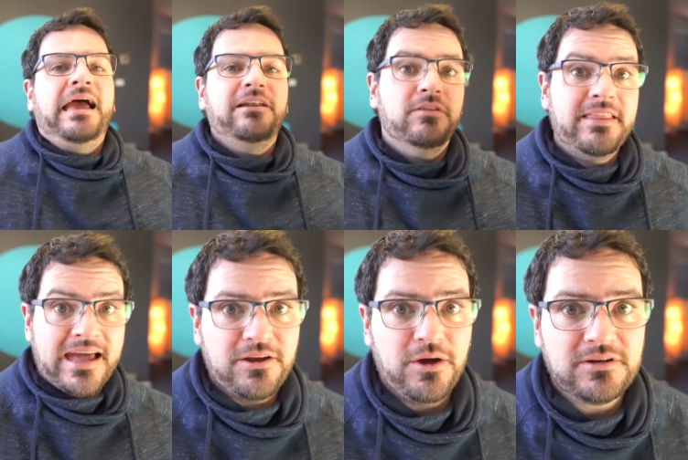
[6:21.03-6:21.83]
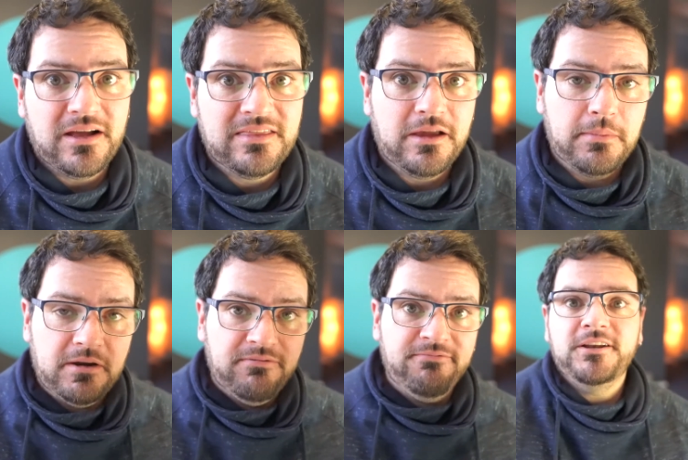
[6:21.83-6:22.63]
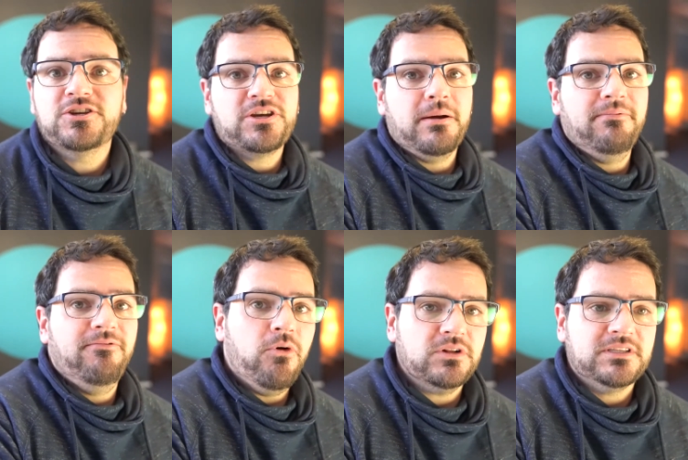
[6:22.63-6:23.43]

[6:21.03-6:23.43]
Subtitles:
And on that note, I think I'm going to finish up for